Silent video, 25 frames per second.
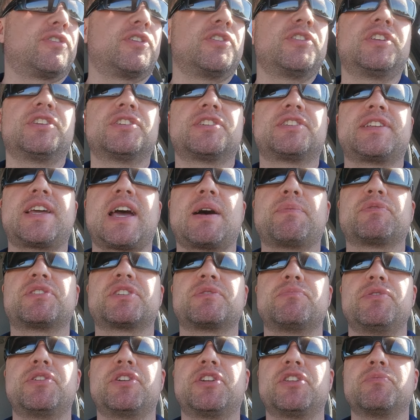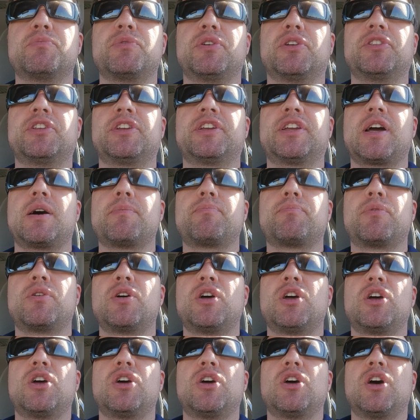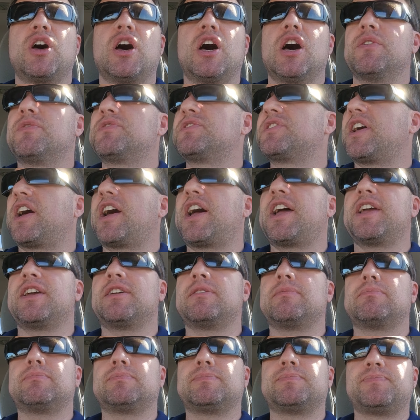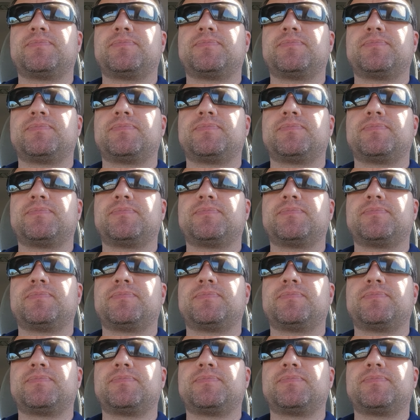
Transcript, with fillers: for the establishment of the building up of Zion.